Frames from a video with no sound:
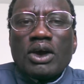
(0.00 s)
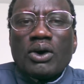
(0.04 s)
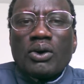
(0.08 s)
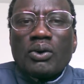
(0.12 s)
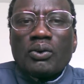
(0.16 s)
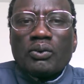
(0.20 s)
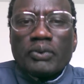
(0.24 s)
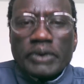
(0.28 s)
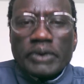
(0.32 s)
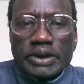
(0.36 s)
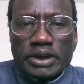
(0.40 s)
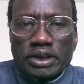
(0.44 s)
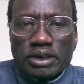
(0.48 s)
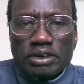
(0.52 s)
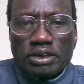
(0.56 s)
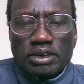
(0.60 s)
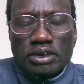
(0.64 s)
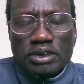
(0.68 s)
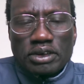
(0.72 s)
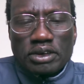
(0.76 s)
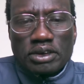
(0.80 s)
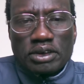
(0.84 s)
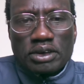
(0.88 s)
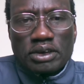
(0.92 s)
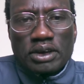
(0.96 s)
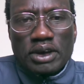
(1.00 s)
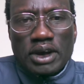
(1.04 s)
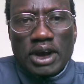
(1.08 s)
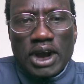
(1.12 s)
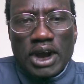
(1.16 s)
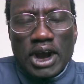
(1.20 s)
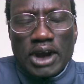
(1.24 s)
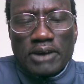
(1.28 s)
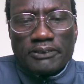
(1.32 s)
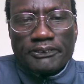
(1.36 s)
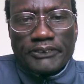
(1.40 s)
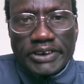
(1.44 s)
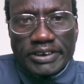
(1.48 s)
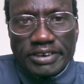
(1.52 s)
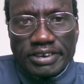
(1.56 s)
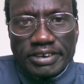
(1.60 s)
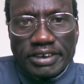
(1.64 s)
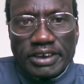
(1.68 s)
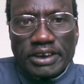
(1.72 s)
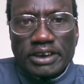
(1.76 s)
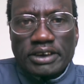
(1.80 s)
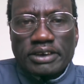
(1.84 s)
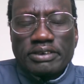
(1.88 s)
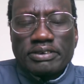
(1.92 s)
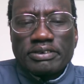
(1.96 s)
which are
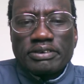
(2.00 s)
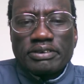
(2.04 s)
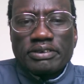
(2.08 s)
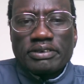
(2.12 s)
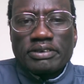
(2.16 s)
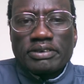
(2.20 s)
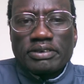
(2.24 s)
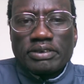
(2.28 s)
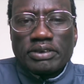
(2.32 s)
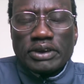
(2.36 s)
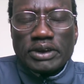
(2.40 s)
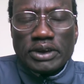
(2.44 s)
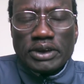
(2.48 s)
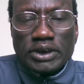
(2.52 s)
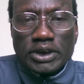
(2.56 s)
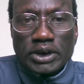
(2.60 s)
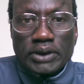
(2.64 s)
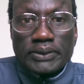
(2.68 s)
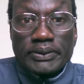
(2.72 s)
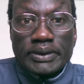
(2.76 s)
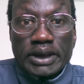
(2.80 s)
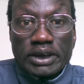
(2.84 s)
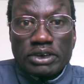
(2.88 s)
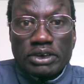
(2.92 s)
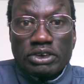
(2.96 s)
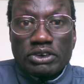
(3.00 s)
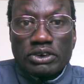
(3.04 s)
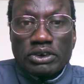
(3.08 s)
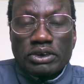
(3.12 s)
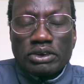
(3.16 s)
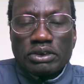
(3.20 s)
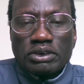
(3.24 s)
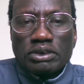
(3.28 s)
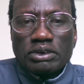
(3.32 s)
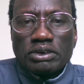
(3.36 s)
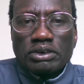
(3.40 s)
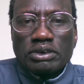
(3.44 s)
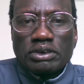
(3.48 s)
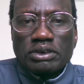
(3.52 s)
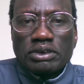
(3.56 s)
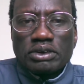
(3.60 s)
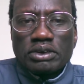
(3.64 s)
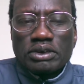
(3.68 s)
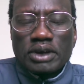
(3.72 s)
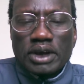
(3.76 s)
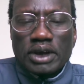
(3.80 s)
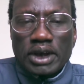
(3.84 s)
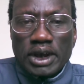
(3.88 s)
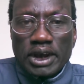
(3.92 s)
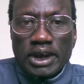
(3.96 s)
facing the new nation
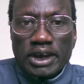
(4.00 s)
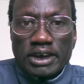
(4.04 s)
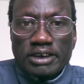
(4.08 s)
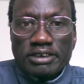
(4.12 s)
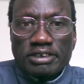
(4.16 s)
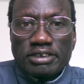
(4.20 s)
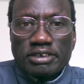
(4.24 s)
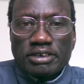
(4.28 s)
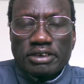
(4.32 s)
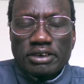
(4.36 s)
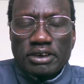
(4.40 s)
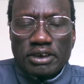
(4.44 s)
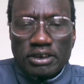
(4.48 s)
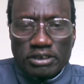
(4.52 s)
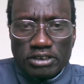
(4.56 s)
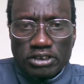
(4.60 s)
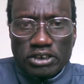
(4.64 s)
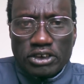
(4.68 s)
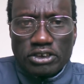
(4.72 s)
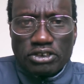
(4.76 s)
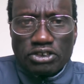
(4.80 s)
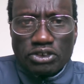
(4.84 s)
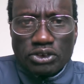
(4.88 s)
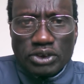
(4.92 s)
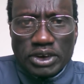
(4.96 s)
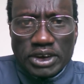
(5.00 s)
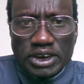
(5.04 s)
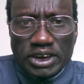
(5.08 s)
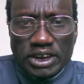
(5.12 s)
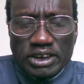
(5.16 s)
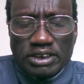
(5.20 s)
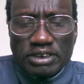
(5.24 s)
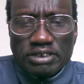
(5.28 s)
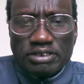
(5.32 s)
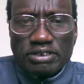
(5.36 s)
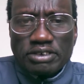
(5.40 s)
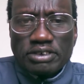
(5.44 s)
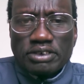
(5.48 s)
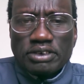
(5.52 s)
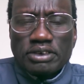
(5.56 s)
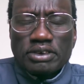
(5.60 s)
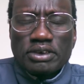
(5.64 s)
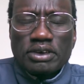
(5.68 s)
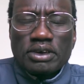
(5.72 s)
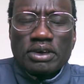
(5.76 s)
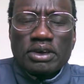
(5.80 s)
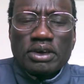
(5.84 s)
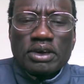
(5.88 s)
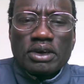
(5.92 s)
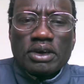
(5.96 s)
as South Sudanese,
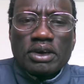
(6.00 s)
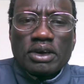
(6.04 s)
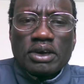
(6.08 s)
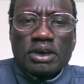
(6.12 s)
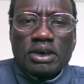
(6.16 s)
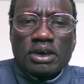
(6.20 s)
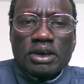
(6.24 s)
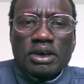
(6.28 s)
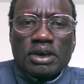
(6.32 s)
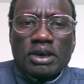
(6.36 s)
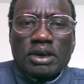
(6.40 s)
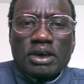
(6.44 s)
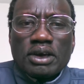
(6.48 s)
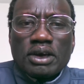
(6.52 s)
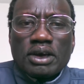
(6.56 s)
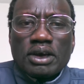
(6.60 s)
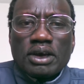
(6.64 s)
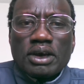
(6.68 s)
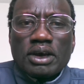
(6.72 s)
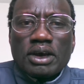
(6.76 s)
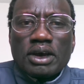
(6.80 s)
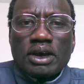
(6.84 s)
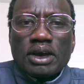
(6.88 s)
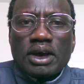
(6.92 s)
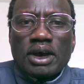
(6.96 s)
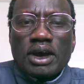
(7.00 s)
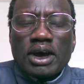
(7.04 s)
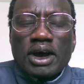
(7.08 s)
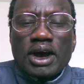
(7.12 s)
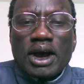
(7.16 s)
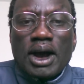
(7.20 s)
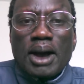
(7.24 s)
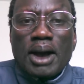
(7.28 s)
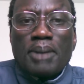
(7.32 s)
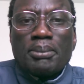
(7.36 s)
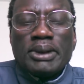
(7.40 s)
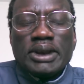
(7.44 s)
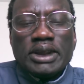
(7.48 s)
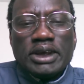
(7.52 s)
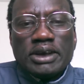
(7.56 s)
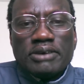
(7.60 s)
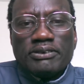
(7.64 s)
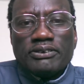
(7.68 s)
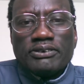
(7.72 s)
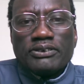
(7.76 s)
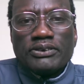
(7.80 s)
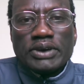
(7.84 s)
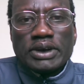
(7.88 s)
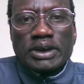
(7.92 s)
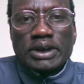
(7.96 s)
I believe
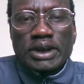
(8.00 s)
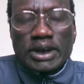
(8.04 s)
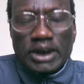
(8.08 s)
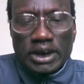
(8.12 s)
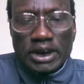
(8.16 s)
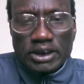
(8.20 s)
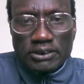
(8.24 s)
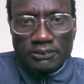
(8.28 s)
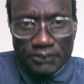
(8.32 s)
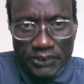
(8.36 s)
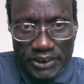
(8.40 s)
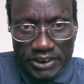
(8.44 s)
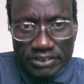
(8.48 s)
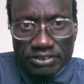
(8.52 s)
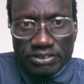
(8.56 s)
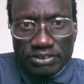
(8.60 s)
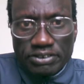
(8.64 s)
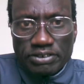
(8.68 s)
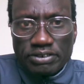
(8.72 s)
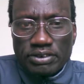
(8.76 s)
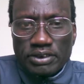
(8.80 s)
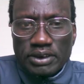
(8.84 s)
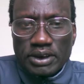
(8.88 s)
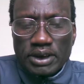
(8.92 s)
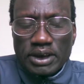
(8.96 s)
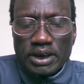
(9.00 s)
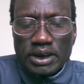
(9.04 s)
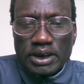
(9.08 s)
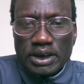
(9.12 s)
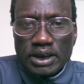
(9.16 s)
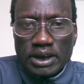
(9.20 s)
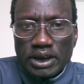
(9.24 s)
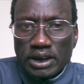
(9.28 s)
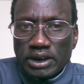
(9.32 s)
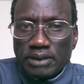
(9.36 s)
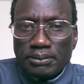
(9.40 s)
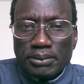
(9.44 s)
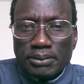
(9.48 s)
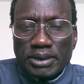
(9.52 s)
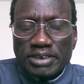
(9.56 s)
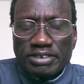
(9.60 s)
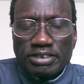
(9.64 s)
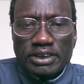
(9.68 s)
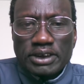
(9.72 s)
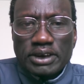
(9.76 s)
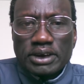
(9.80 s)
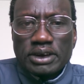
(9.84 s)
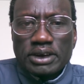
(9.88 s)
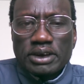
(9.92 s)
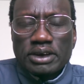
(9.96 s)
we can fix any
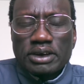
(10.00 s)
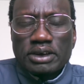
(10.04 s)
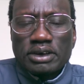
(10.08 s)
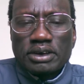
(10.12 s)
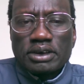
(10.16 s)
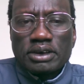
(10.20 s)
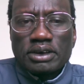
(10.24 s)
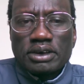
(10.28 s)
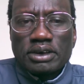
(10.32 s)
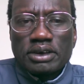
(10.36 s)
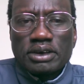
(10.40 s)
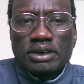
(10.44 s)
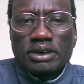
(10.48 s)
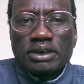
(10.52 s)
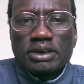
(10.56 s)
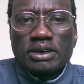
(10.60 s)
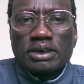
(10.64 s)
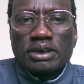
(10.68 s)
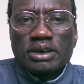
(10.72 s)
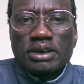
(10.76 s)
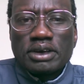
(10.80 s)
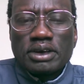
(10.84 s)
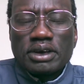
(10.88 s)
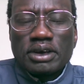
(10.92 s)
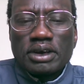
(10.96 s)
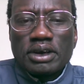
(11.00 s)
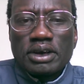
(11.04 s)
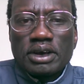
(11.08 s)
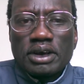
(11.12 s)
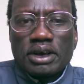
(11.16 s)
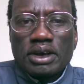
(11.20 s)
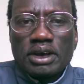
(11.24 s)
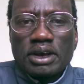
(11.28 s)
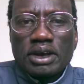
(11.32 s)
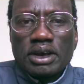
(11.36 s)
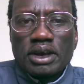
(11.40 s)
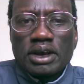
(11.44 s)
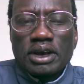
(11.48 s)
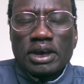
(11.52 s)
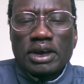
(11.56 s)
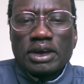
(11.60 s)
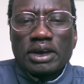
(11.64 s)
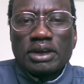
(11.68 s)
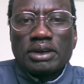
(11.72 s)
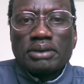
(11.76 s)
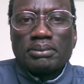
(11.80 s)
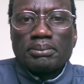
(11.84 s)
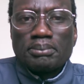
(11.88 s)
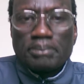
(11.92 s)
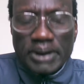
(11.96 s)
mistake
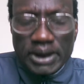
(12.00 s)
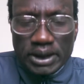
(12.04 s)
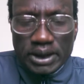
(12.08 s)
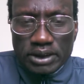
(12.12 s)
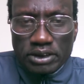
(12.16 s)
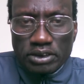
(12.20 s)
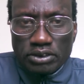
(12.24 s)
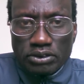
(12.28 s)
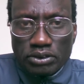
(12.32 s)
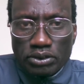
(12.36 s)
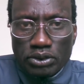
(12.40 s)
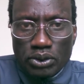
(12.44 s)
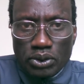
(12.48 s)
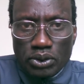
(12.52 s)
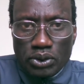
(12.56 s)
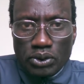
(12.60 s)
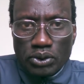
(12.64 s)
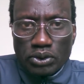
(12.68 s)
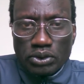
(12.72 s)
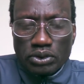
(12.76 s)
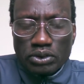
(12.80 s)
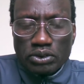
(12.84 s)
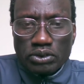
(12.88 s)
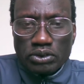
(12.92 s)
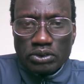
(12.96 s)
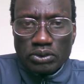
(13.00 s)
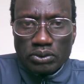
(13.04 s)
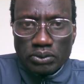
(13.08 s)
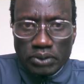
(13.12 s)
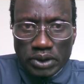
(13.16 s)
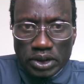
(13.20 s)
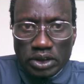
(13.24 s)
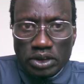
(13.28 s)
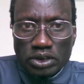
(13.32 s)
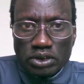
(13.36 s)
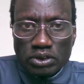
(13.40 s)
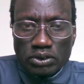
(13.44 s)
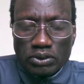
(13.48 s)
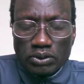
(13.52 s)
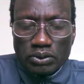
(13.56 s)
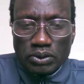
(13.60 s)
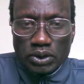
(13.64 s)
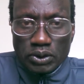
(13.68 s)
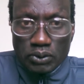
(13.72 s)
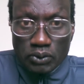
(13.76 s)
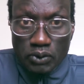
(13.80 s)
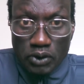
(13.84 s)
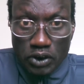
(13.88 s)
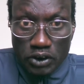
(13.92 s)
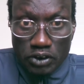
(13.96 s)
and back to the road which we
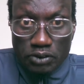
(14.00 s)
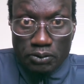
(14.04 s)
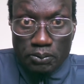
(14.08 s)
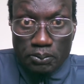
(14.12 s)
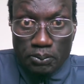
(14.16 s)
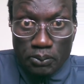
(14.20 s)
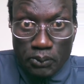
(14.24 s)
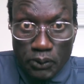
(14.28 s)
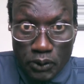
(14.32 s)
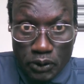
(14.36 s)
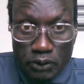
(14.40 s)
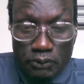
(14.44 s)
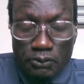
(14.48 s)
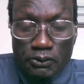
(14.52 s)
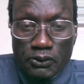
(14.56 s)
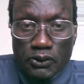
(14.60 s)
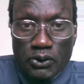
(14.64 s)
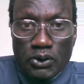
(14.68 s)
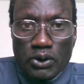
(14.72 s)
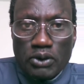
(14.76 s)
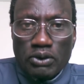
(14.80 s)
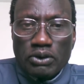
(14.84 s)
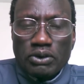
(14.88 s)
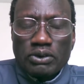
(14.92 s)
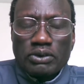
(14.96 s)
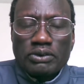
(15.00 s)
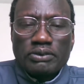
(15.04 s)
was fought for.